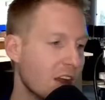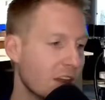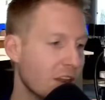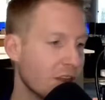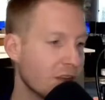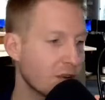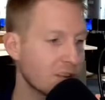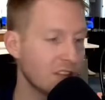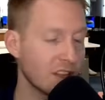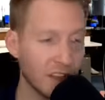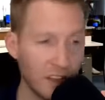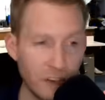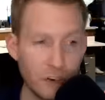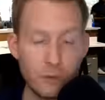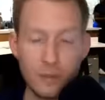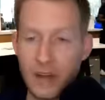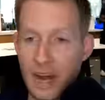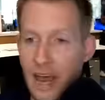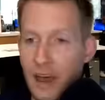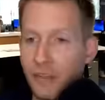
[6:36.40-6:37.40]
There's a little
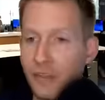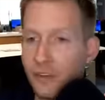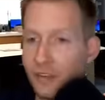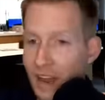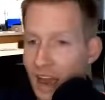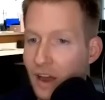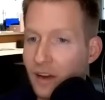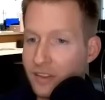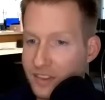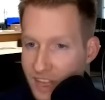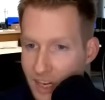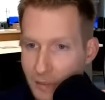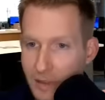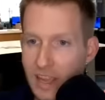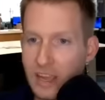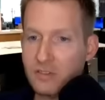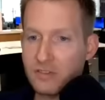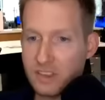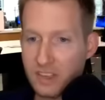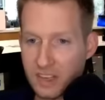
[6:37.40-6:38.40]
bit out there now. It's going to be
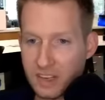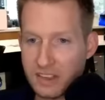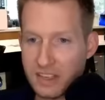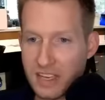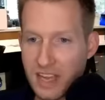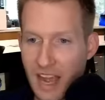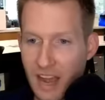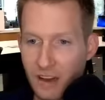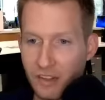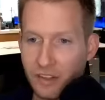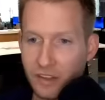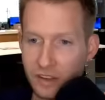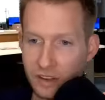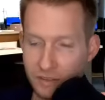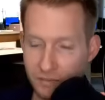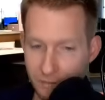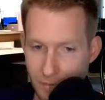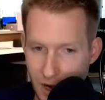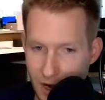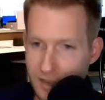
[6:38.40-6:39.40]
interesting to see how the
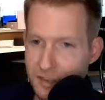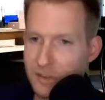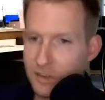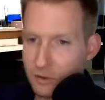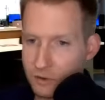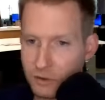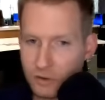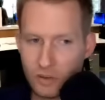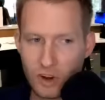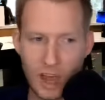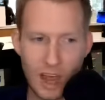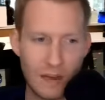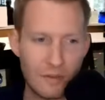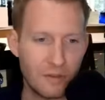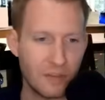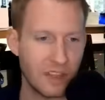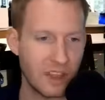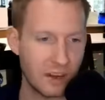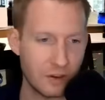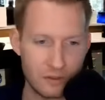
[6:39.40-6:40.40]
monsoon trough or
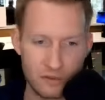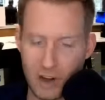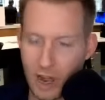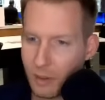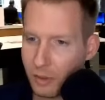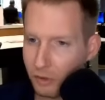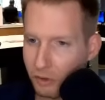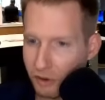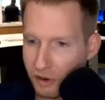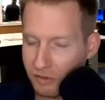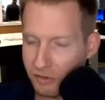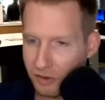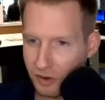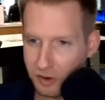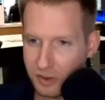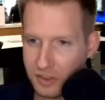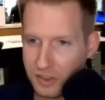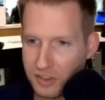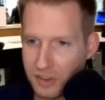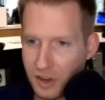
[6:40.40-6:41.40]
the intertropical
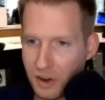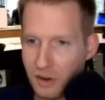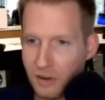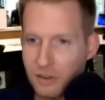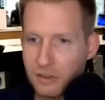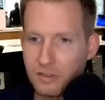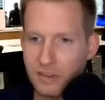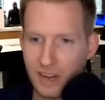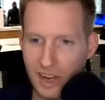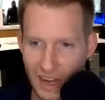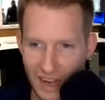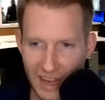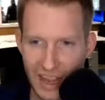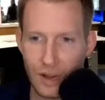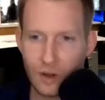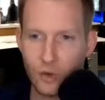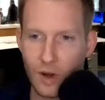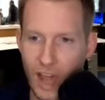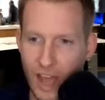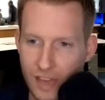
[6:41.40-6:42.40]
convergence zone kind of
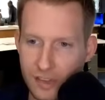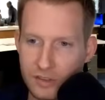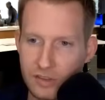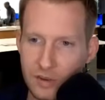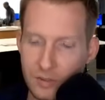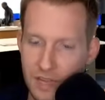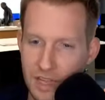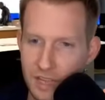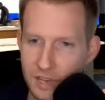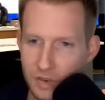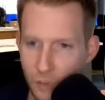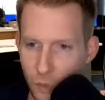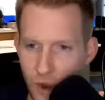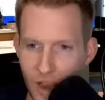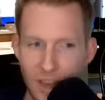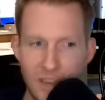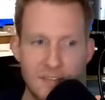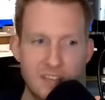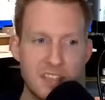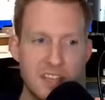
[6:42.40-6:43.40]
interacts with some of these
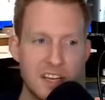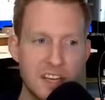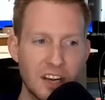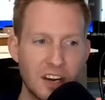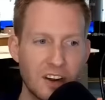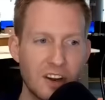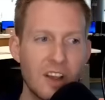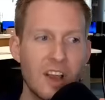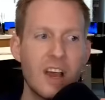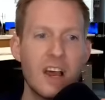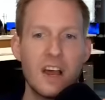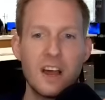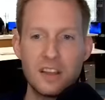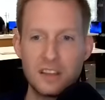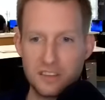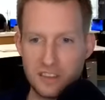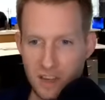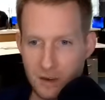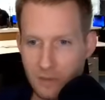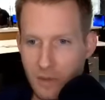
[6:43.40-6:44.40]
waves here.
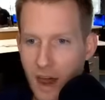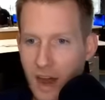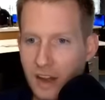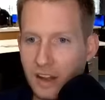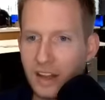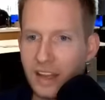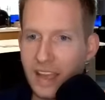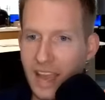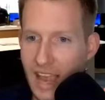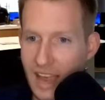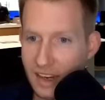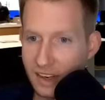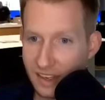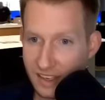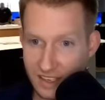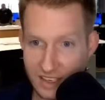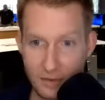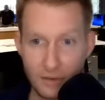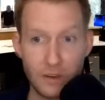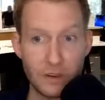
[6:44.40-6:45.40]
Some modeling handling
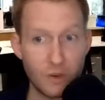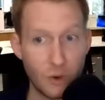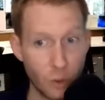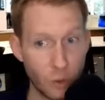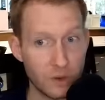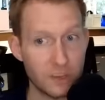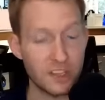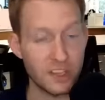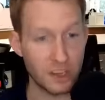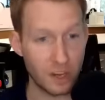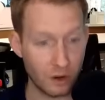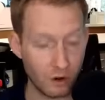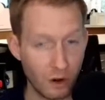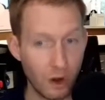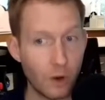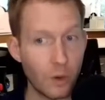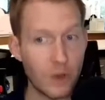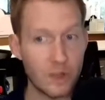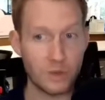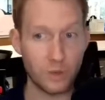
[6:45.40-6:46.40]
different. Of course, the
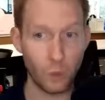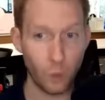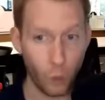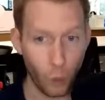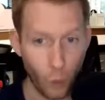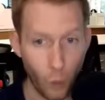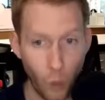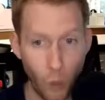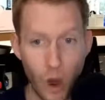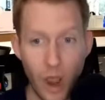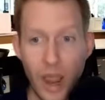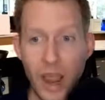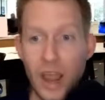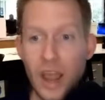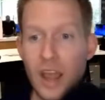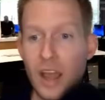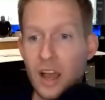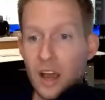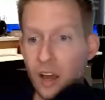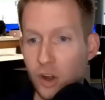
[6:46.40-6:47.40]
euro is
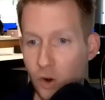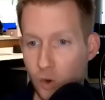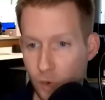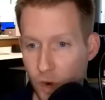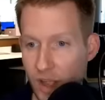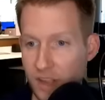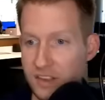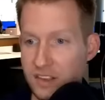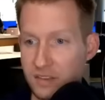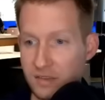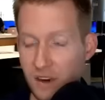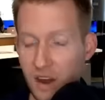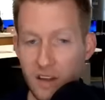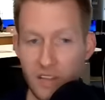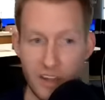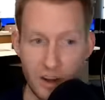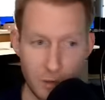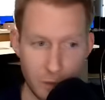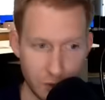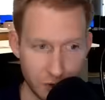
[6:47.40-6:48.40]
way aggressive on
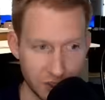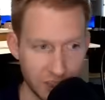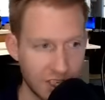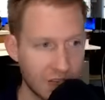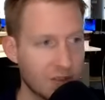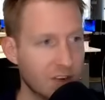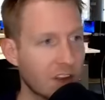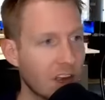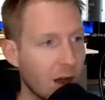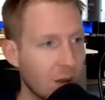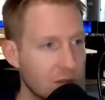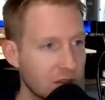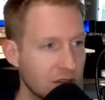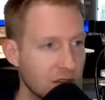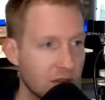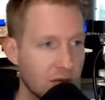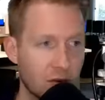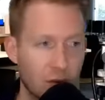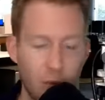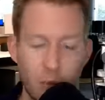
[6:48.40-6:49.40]
there. We'll see if it comes
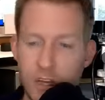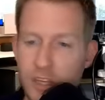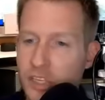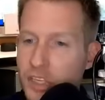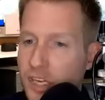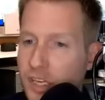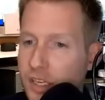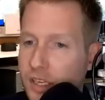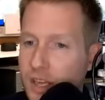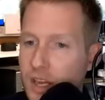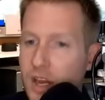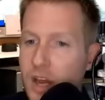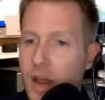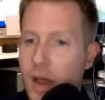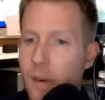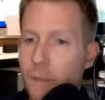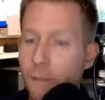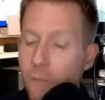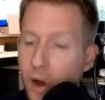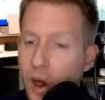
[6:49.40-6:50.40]
into fruition.
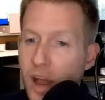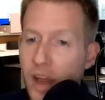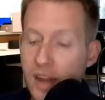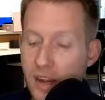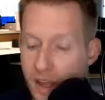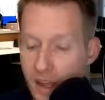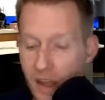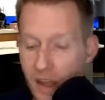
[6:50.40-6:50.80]
But